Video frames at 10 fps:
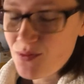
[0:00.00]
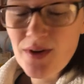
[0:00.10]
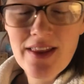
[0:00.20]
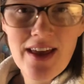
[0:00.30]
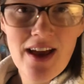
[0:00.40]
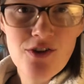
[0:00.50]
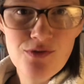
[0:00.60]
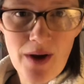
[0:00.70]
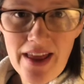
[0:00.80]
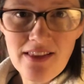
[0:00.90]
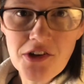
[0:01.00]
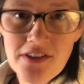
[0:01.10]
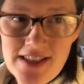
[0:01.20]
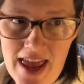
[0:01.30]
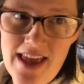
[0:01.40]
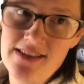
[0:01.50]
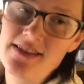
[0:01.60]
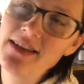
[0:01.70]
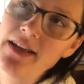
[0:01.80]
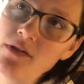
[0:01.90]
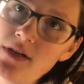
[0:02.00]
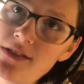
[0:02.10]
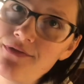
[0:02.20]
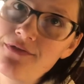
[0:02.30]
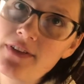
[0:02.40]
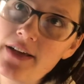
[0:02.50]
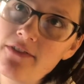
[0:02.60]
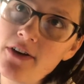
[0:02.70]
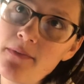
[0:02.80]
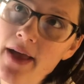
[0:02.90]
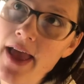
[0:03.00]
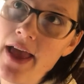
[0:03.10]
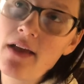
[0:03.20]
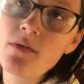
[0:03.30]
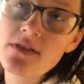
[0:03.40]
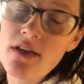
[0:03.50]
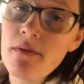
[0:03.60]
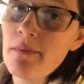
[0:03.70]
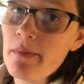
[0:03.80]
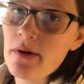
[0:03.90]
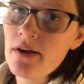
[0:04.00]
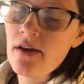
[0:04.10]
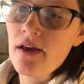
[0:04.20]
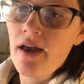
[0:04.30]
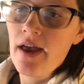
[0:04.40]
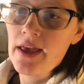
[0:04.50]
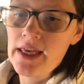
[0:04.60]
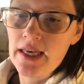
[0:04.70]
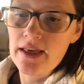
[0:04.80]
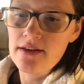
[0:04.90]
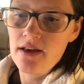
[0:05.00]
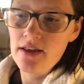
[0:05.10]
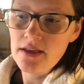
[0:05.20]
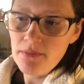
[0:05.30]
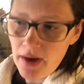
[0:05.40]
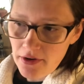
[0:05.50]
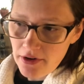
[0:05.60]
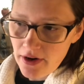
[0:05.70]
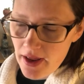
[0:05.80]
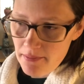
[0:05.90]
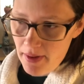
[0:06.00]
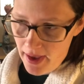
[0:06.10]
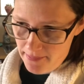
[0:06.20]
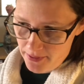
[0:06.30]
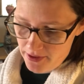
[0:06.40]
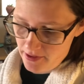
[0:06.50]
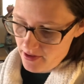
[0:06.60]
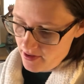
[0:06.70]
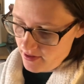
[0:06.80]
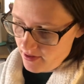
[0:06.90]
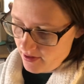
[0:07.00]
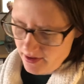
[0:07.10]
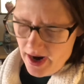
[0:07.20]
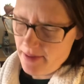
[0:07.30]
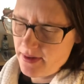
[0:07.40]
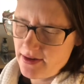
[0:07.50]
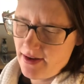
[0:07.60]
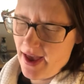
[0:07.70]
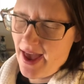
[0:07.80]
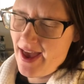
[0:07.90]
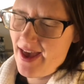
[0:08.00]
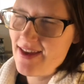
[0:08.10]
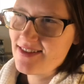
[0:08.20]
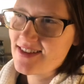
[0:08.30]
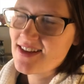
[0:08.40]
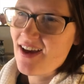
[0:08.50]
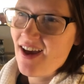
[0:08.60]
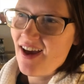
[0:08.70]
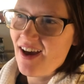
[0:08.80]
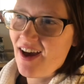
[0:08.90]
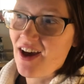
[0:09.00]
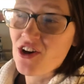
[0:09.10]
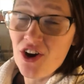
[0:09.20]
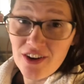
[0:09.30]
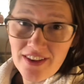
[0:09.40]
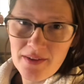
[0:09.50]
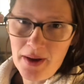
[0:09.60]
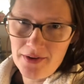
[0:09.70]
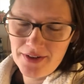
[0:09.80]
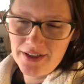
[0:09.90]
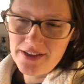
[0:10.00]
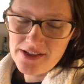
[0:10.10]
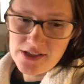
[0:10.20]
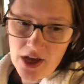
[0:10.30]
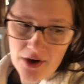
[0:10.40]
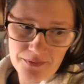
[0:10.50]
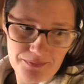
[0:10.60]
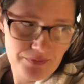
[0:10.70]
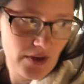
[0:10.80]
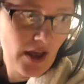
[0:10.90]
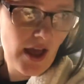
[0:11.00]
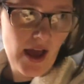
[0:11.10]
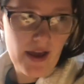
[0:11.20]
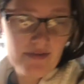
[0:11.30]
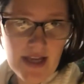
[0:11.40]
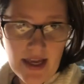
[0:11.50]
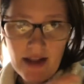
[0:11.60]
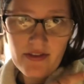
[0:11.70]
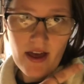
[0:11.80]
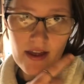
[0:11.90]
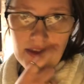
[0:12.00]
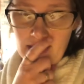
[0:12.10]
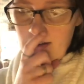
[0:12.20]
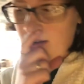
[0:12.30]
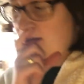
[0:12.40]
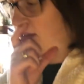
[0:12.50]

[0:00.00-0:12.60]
really a great little taste. And I always flavor my egg with salt and pepper, and onion powder and pepper, or I mean, and uh, garlic powder. So. I've taken out the onion,